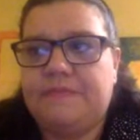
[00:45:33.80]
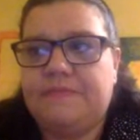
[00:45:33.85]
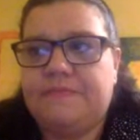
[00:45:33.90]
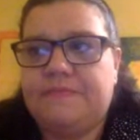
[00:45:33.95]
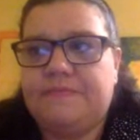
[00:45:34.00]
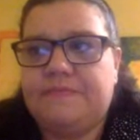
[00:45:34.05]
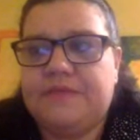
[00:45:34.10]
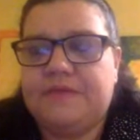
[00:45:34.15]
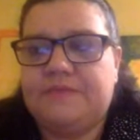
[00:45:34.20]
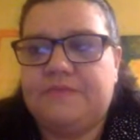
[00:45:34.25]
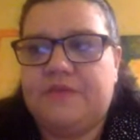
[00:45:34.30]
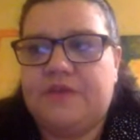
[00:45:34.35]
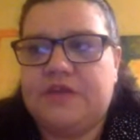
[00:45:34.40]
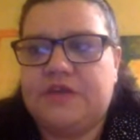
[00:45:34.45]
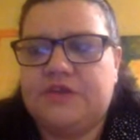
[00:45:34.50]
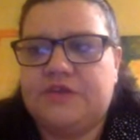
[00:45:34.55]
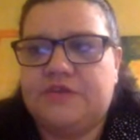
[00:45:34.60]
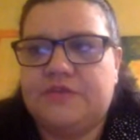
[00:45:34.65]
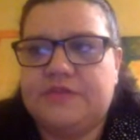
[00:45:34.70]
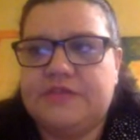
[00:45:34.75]
very
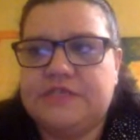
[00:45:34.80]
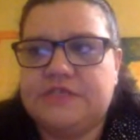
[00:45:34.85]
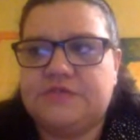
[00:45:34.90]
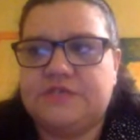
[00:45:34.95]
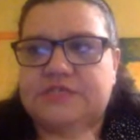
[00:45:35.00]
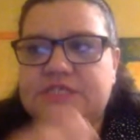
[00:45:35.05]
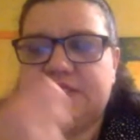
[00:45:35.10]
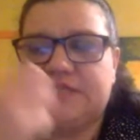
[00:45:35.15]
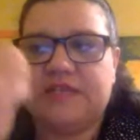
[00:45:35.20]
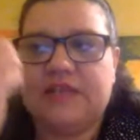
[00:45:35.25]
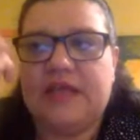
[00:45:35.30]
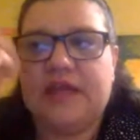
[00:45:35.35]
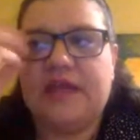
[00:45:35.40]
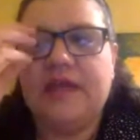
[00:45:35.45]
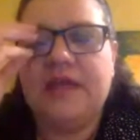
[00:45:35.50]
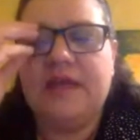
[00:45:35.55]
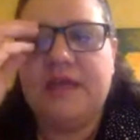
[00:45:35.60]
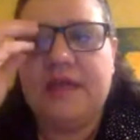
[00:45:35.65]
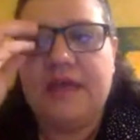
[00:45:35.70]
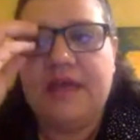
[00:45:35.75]
good on this
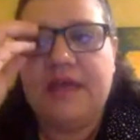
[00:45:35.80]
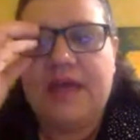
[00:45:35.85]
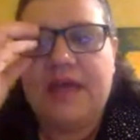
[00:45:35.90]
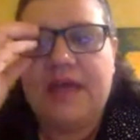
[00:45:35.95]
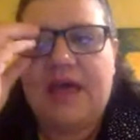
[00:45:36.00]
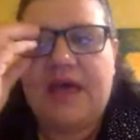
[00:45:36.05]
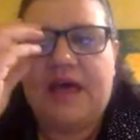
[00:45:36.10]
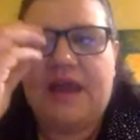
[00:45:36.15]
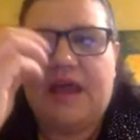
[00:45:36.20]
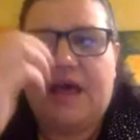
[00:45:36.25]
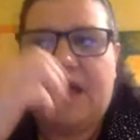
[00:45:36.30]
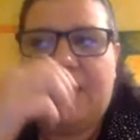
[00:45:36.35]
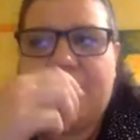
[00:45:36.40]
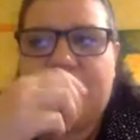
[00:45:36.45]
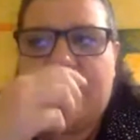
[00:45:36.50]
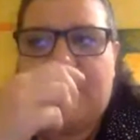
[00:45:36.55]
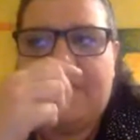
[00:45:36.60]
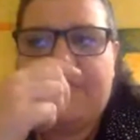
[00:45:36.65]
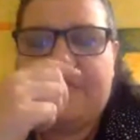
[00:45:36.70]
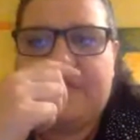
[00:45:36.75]
recently. And
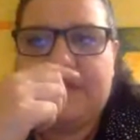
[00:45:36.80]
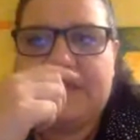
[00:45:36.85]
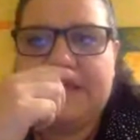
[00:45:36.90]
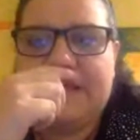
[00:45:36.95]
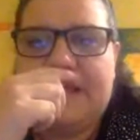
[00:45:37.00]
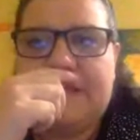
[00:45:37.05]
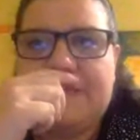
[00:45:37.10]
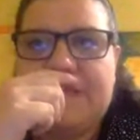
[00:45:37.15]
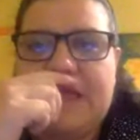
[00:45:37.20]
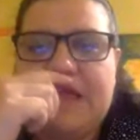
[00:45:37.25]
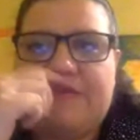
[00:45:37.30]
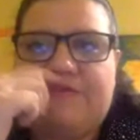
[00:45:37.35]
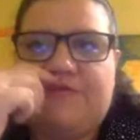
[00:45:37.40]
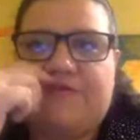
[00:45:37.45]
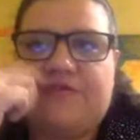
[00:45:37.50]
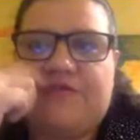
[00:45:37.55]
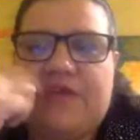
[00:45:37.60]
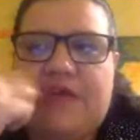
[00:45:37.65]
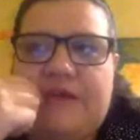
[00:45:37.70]
I think, yeah, if